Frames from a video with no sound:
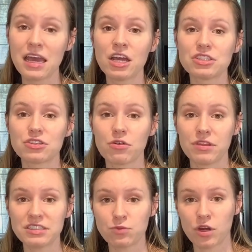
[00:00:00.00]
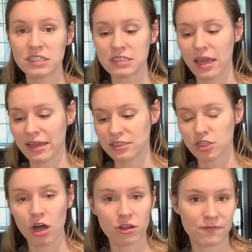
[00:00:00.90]
So this was
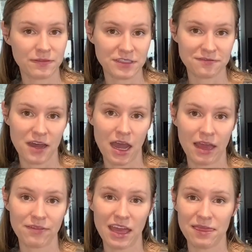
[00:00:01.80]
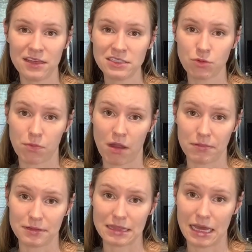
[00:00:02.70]
$1.55, and this will
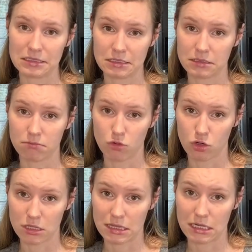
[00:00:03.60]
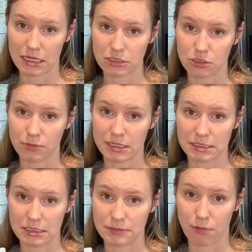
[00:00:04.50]
probably last us more than the next 2 weeks.
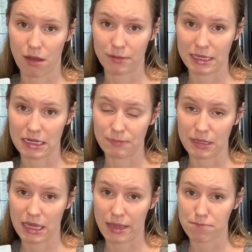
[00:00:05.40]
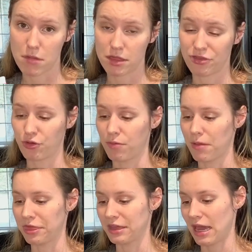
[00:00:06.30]
This is probably going to be a month to a
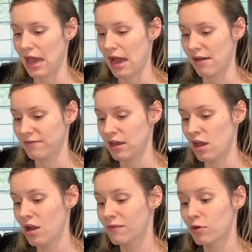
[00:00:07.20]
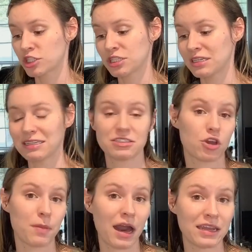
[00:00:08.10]
month and a half. Fortunately, it doesn't go
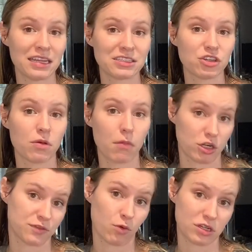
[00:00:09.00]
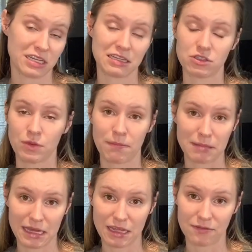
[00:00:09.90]
bad until March 14th, so we have
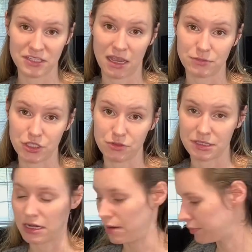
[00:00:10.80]
plenty of time to use it up.